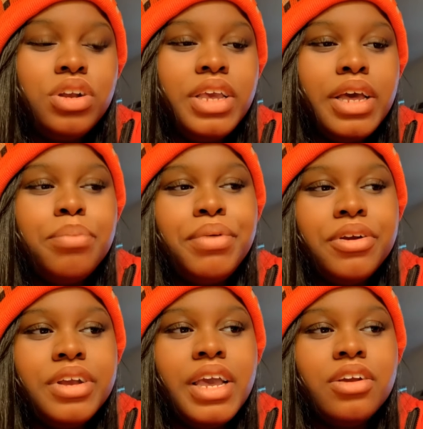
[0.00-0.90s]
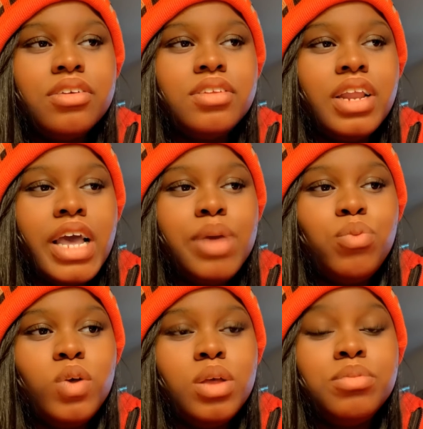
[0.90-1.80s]
Yeah, Barry Hangerson and Hype
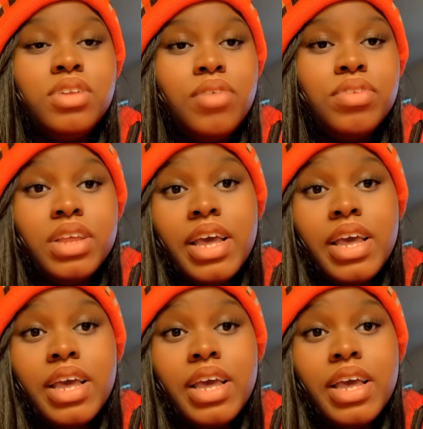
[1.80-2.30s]
Williams definitely